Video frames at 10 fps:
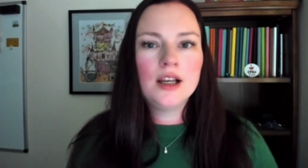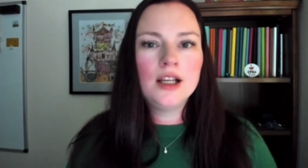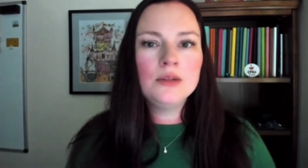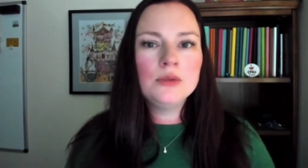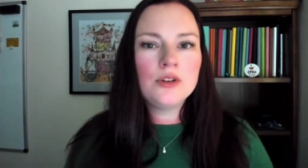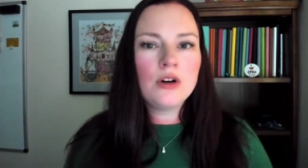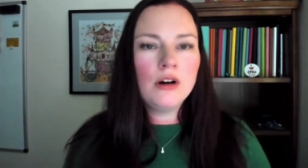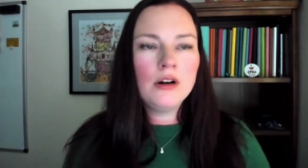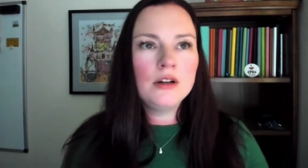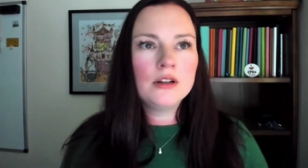And it was
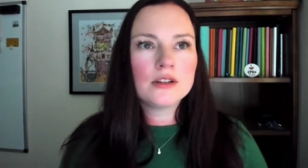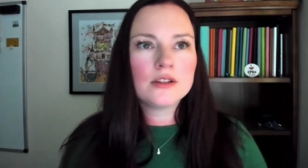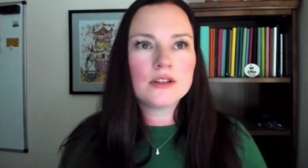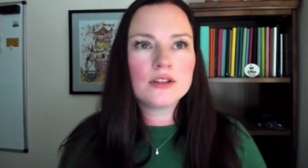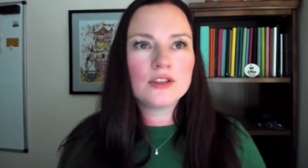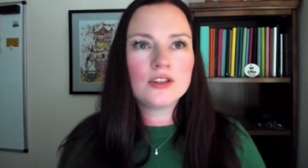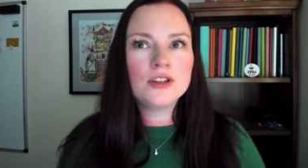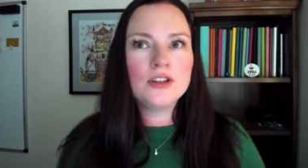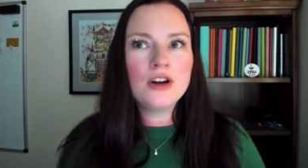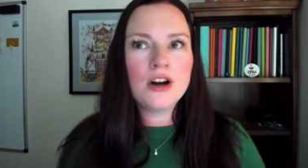hard
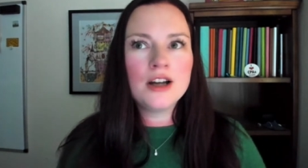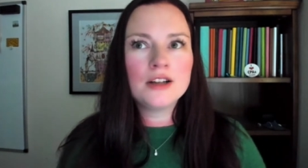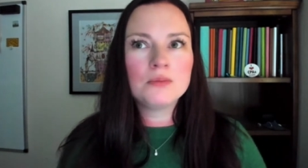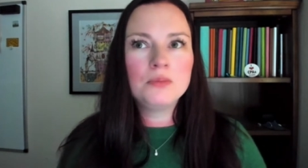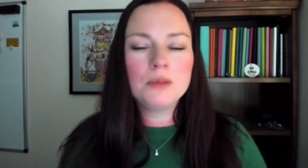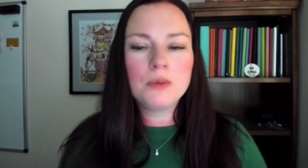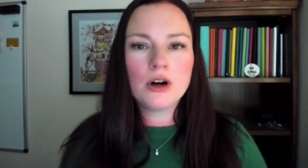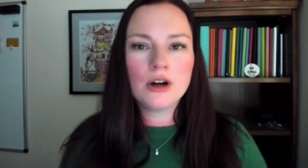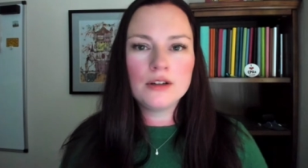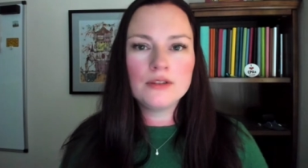to not be
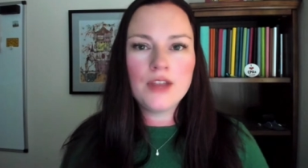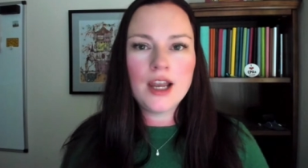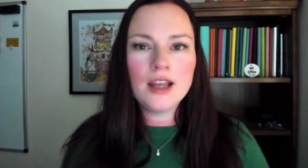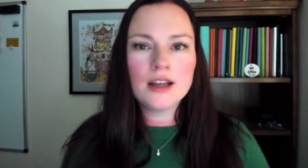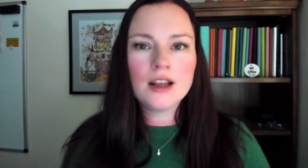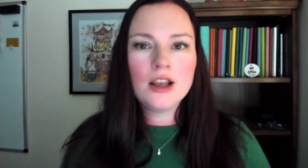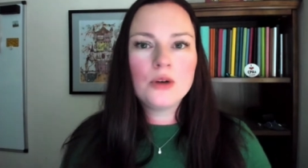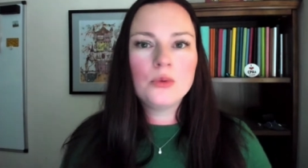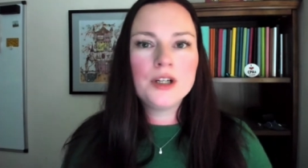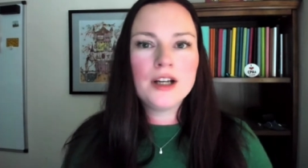part of that
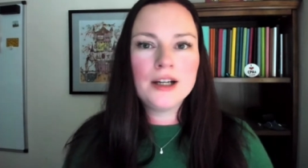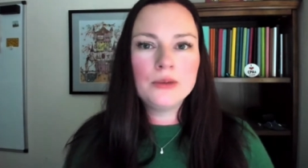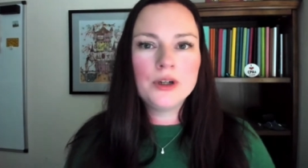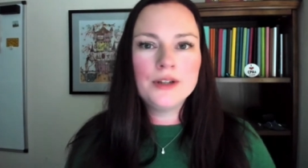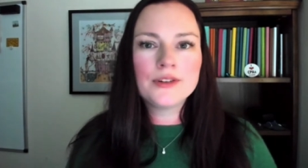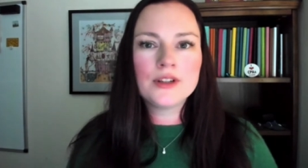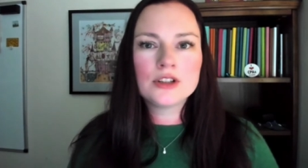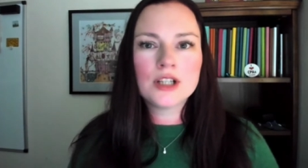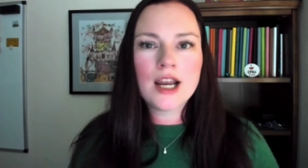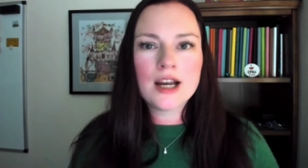when I was
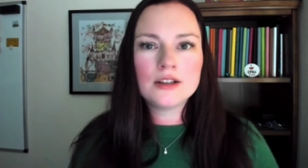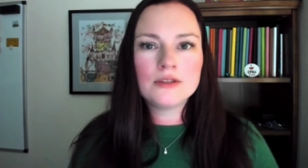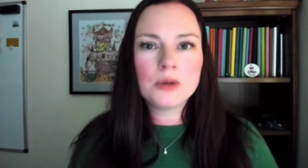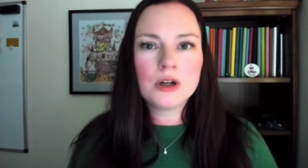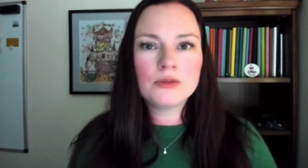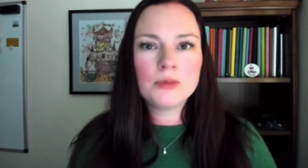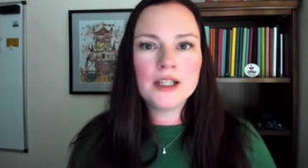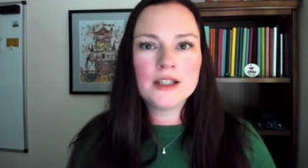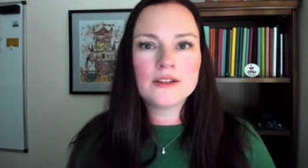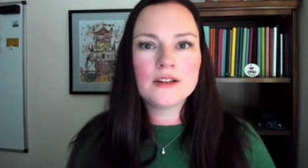such an active part of
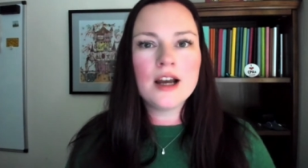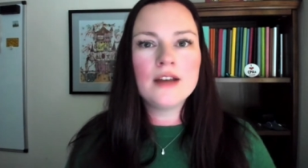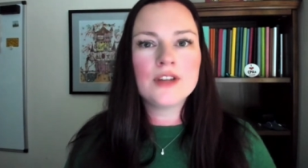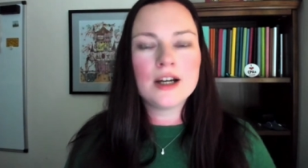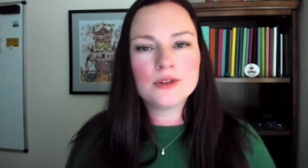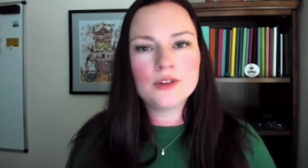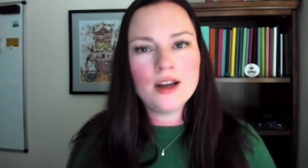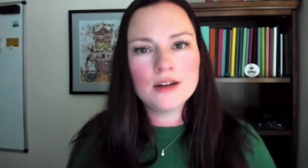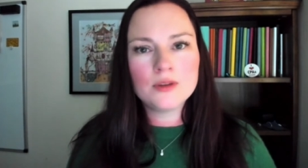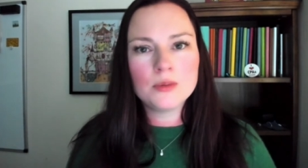my kids' lives
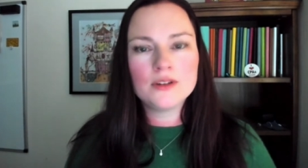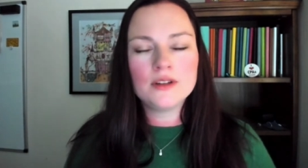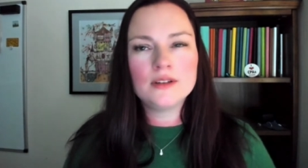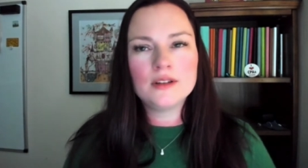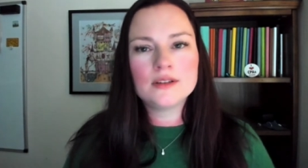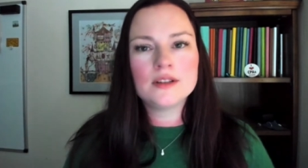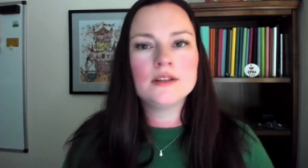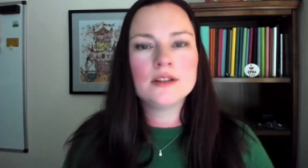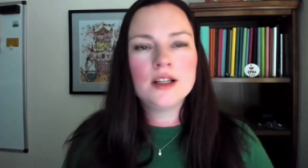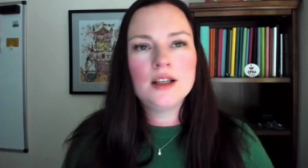outside of the busy
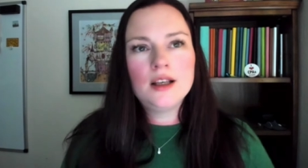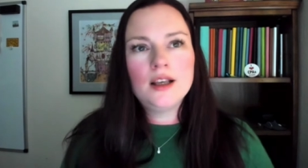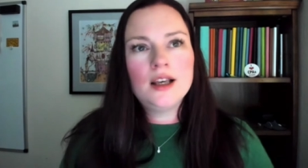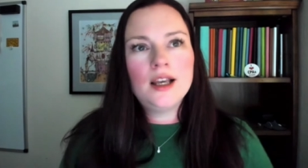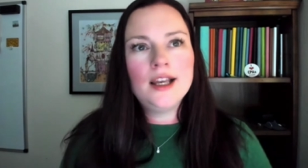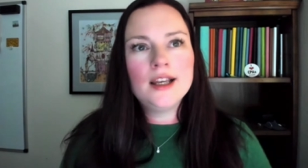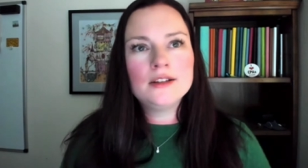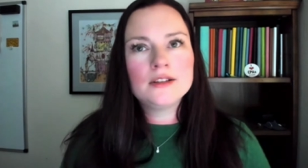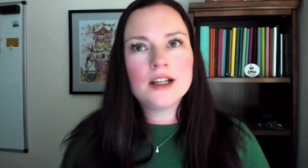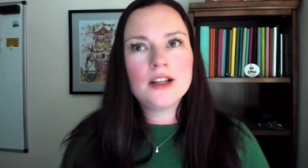season.
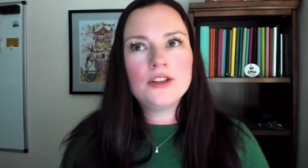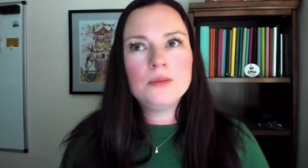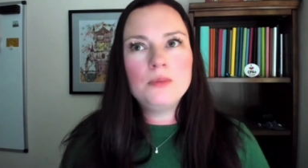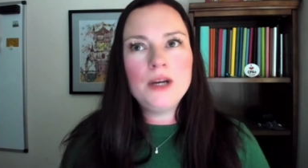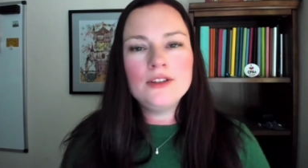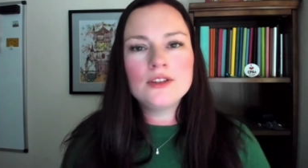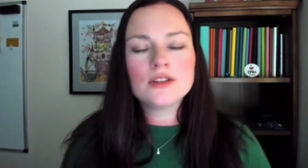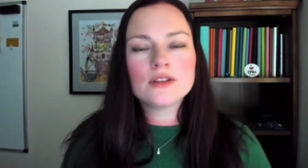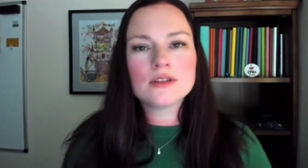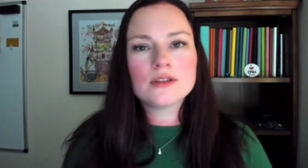And the
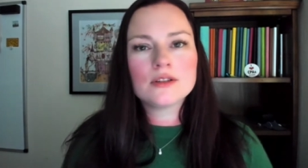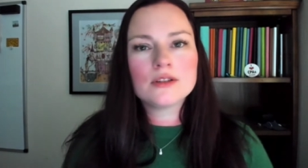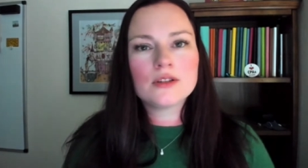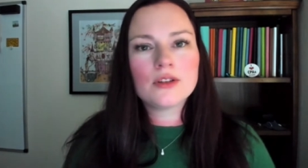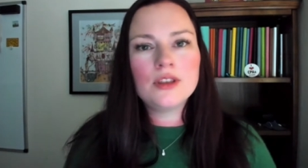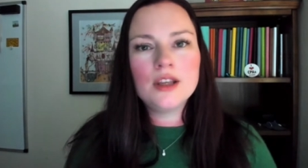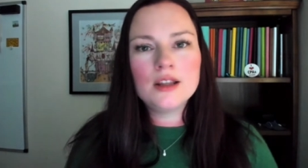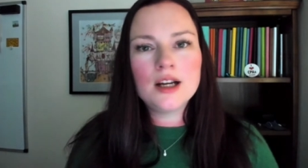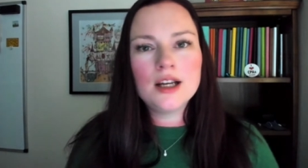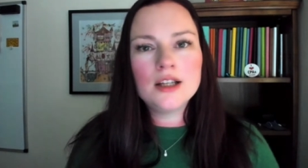best
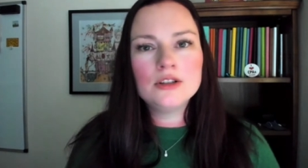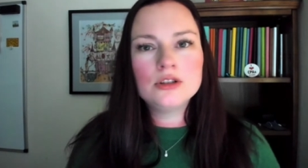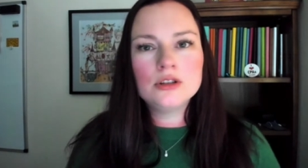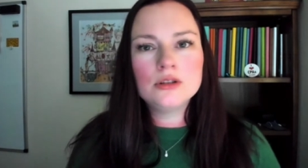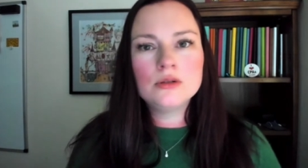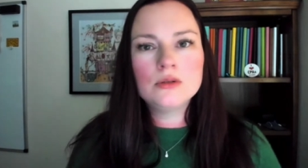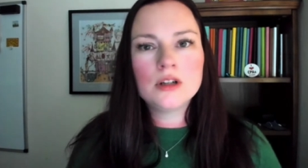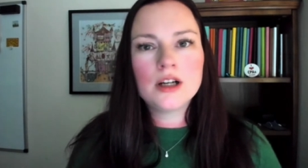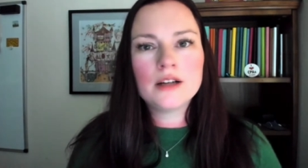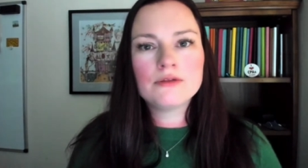thing that I could
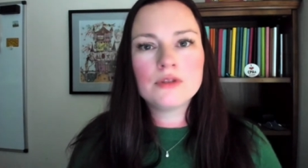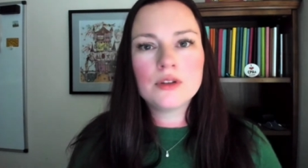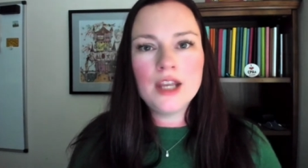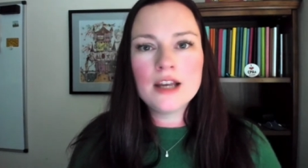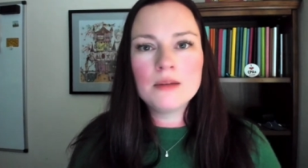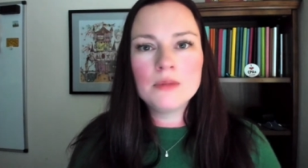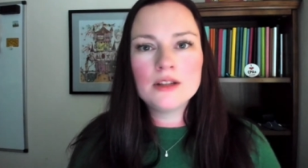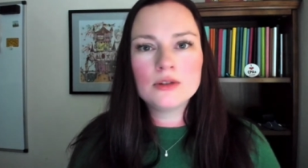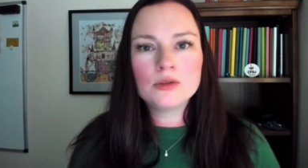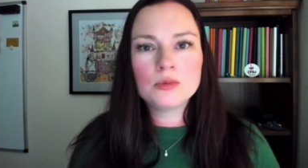do for them
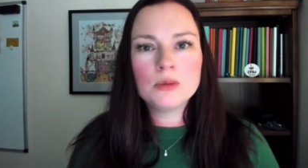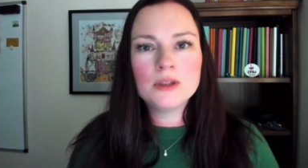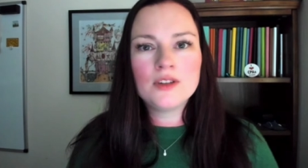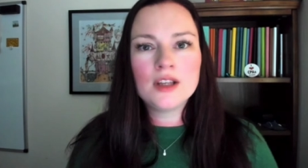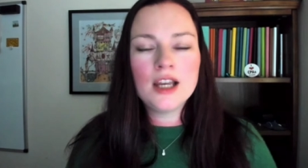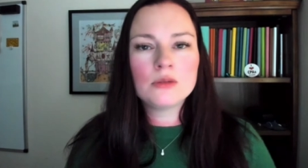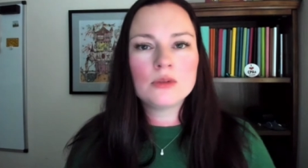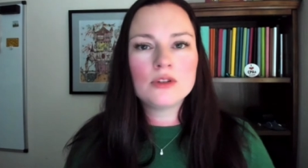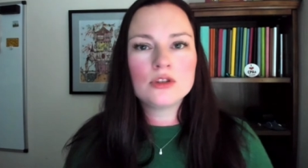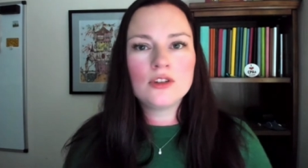in those moments,
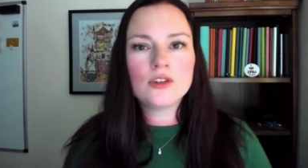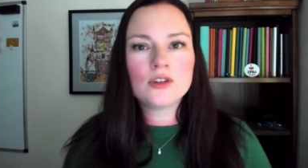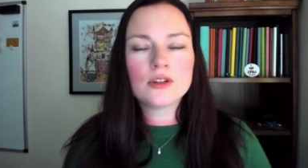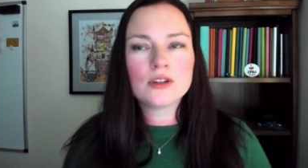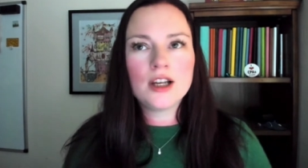again, was just